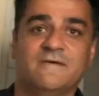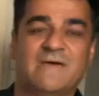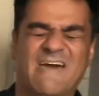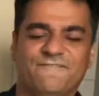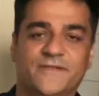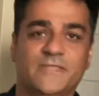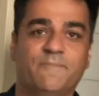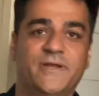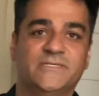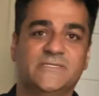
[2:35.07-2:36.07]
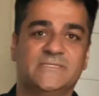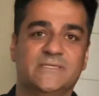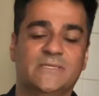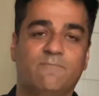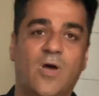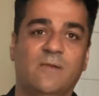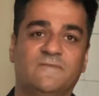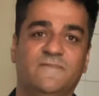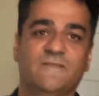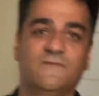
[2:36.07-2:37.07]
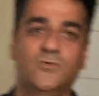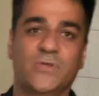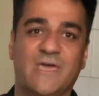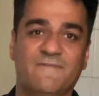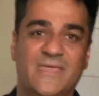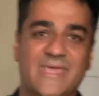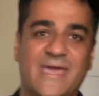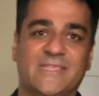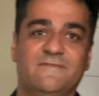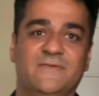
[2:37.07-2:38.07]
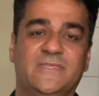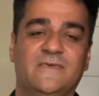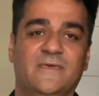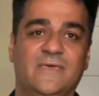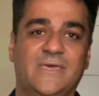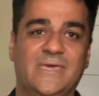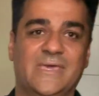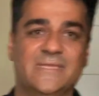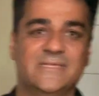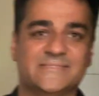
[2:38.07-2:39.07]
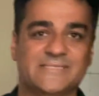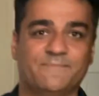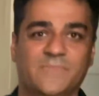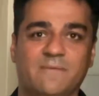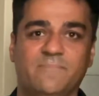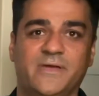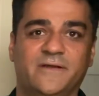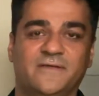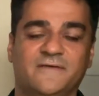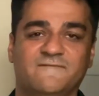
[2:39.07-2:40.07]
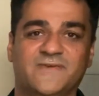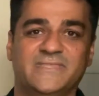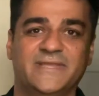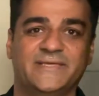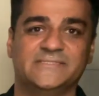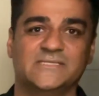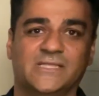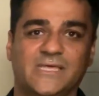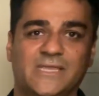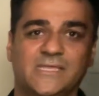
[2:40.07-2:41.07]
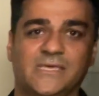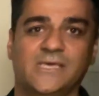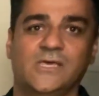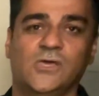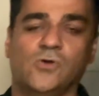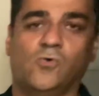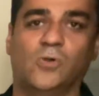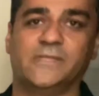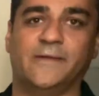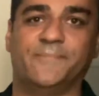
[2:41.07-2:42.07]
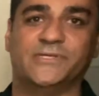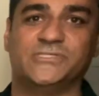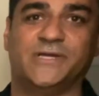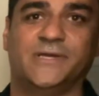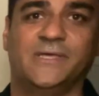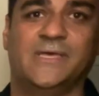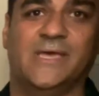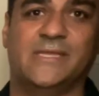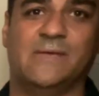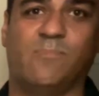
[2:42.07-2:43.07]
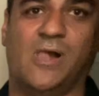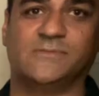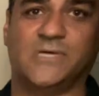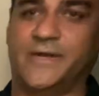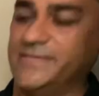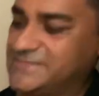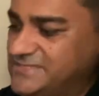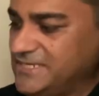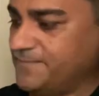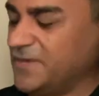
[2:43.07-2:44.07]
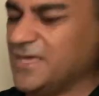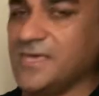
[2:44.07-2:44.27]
After the purchasing the bulb, when we don't have any activity, in the September, when there is not any cold temperature, the bulbs are asleep,